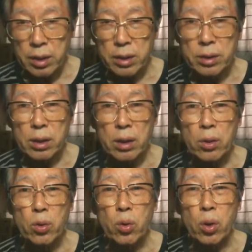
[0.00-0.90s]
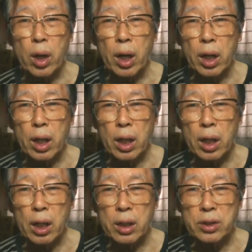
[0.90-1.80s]
You know,
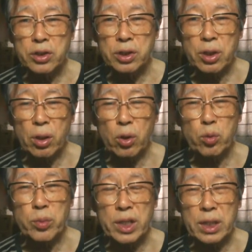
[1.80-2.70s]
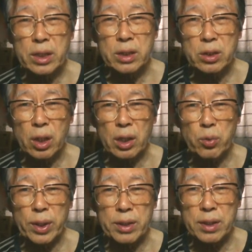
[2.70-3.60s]
she called me, so I
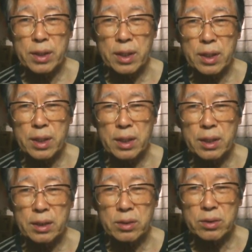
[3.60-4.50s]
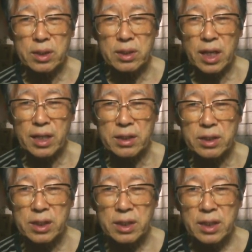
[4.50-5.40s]
went there to the
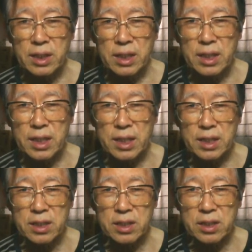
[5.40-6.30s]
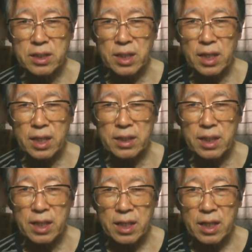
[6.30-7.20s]
site, and she
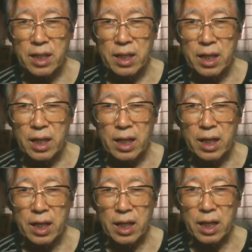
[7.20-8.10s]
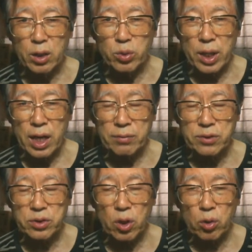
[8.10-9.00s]
said, we have
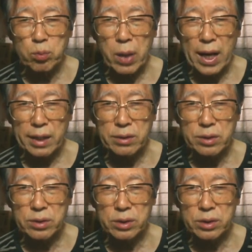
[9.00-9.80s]
to go back